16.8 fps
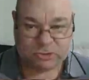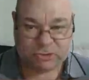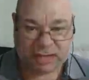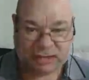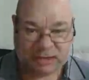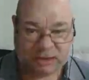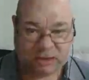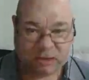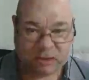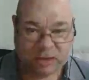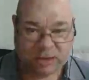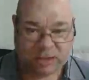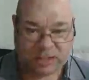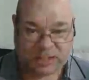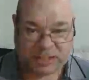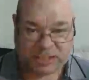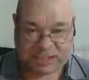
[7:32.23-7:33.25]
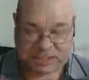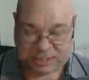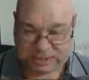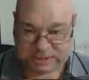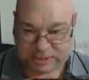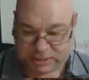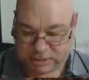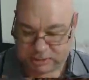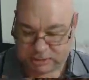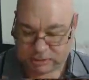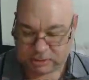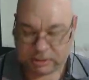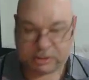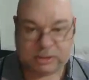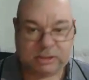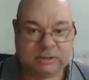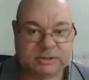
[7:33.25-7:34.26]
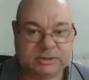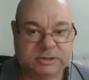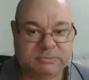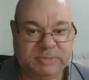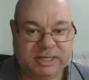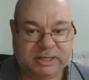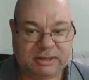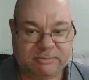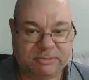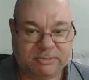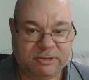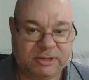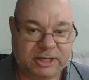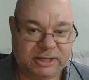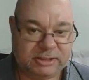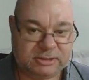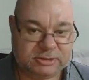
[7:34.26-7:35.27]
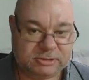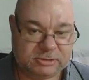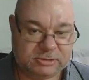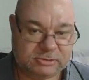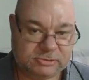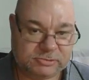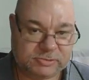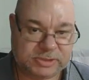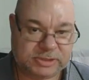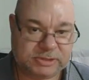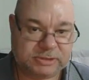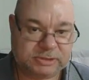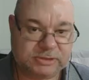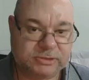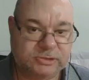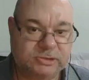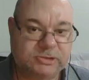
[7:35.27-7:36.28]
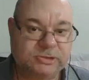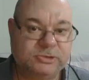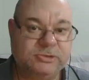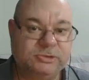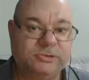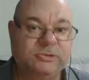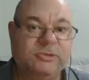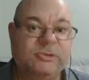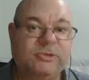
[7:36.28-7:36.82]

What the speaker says: that quite easily. Let's pick up that. 1, 2,